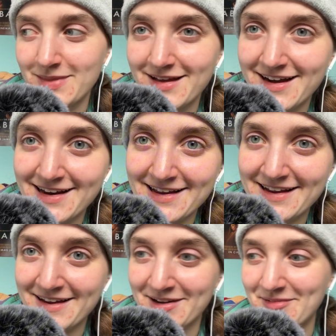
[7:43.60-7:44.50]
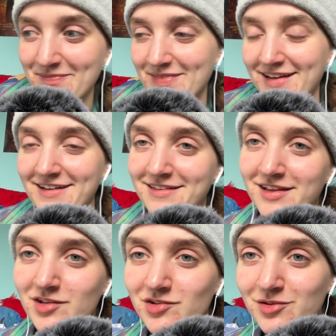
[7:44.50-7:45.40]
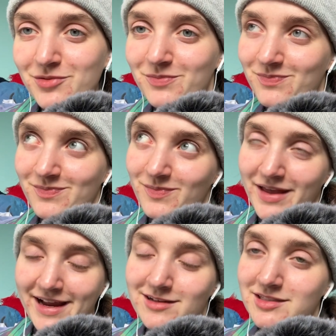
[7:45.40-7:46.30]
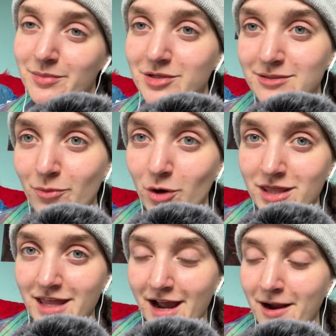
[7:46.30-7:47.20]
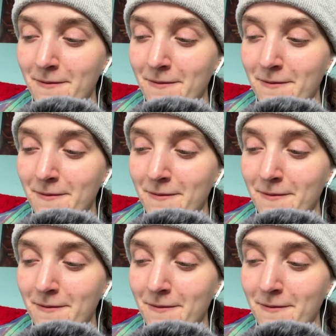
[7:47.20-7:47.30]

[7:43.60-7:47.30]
I like it, and that's, I guess, the most important thing.